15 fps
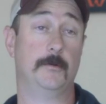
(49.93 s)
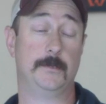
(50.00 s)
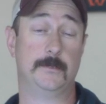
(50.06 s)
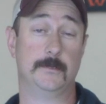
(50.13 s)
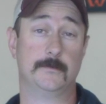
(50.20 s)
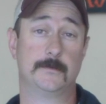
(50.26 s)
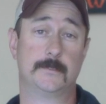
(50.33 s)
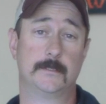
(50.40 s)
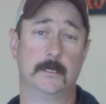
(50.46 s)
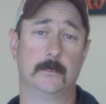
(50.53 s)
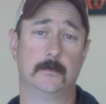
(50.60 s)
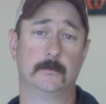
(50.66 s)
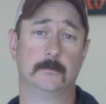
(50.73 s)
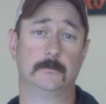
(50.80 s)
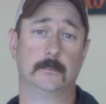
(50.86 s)
We do
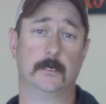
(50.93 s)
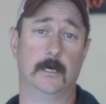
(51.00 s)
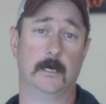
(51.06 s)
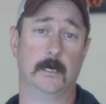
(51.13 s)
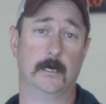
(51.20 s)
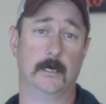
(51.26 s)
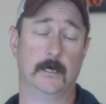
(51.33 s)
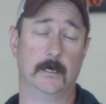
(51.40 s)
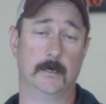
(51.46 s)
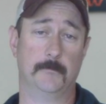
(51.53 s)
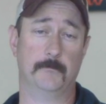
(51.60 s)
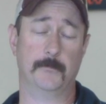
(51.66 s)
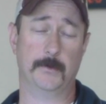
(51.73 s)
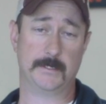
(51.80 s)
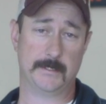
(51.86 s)
sell
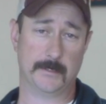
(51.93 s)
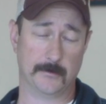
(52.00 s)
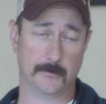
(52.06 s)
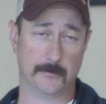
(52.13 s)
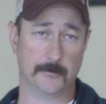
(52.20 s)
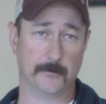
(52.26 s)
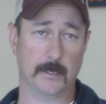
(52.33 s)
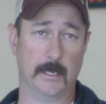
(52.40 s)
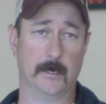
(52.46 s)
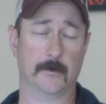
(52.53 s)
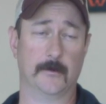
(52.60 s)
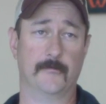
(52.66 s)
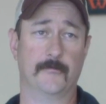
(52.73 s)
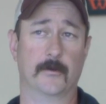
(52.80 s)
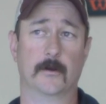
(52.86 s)
uh, material
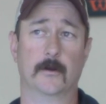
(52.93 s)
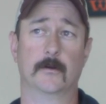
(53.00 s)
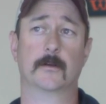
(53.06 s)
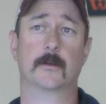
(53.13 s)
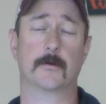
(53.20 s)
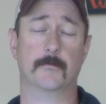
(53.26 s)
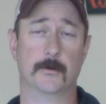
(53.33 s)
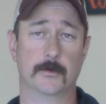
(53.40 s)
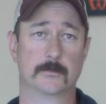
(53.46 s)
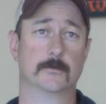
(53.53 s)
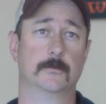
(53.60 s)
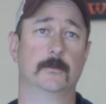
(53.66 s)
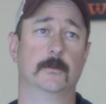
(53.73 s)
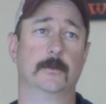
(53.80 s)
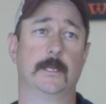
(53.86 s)
out of our
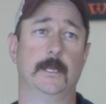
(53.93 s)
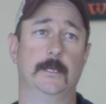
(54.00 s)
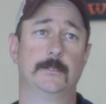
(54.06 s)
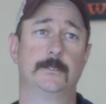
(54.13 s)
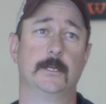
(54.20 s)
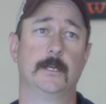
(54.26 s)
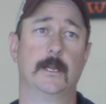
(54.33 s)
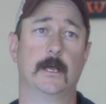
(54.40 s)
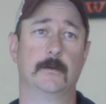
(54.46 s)
commercial location